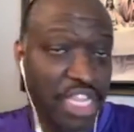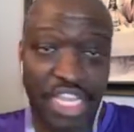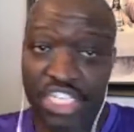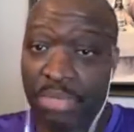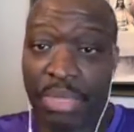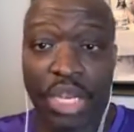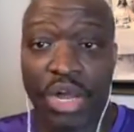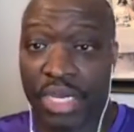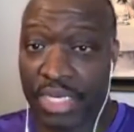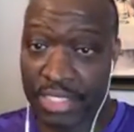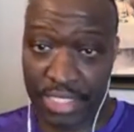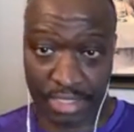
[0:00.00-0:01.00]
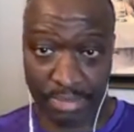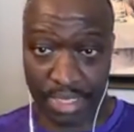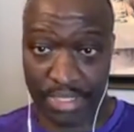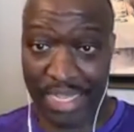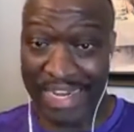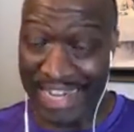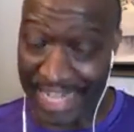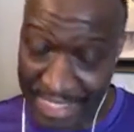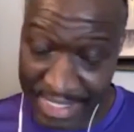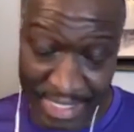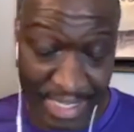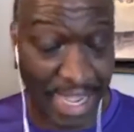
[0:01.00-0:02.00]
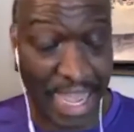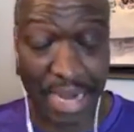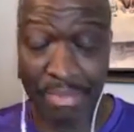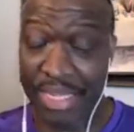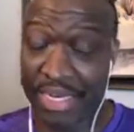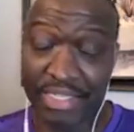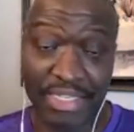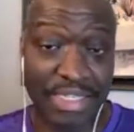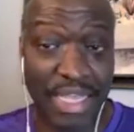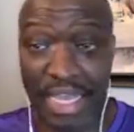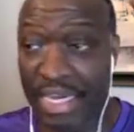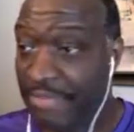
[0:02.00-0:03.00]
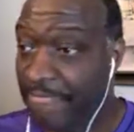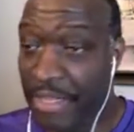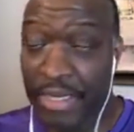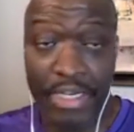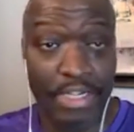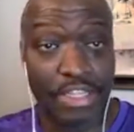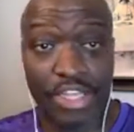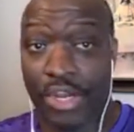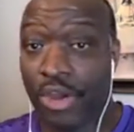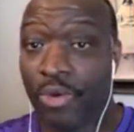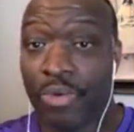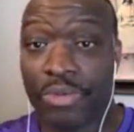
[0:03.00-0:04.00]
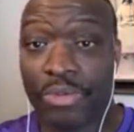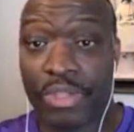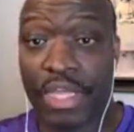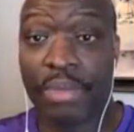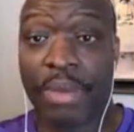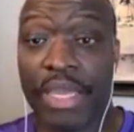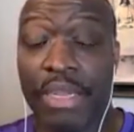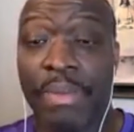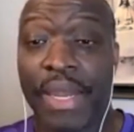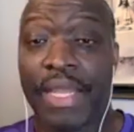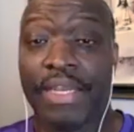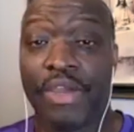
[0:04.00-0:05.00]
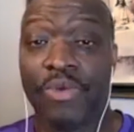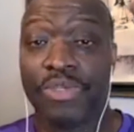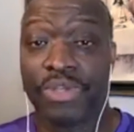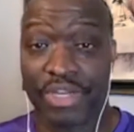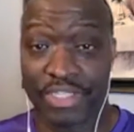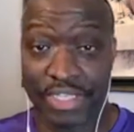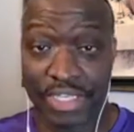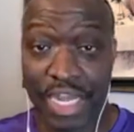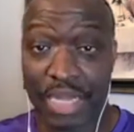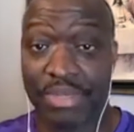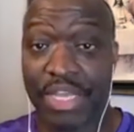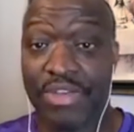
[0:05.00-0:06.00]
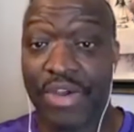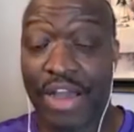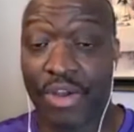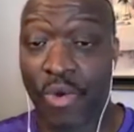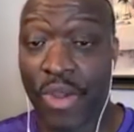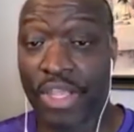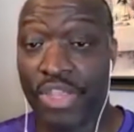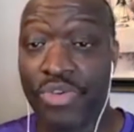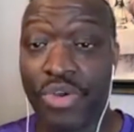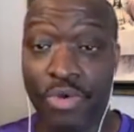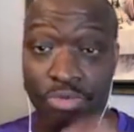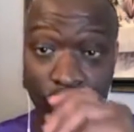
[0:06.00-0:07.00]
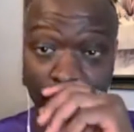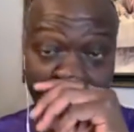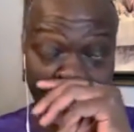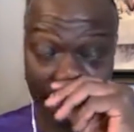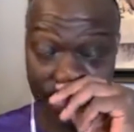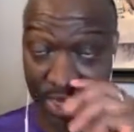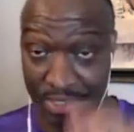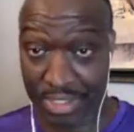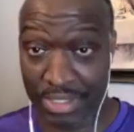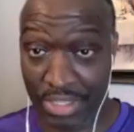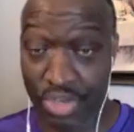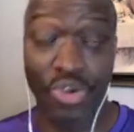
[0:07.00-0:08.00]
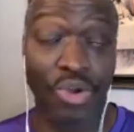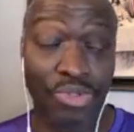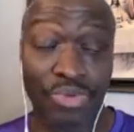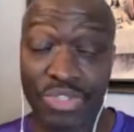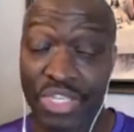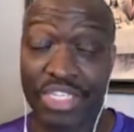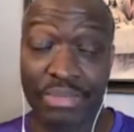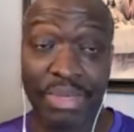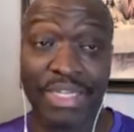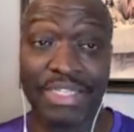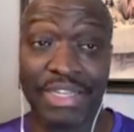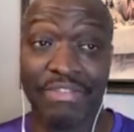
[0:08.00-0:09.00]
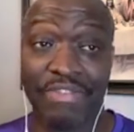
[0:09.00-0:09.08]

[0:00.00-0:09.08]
It should be longer than 6 months. In this economy, in this society, you know, think about anybody out there who lost a job. Tell you how quick you go through 6 months. You go through 6 months